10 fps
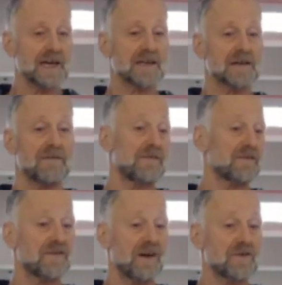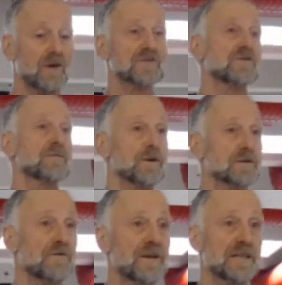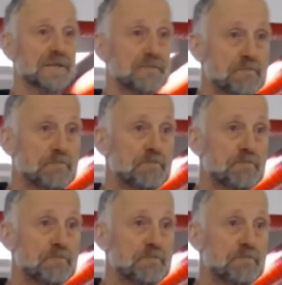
and $55 for the personal fitness.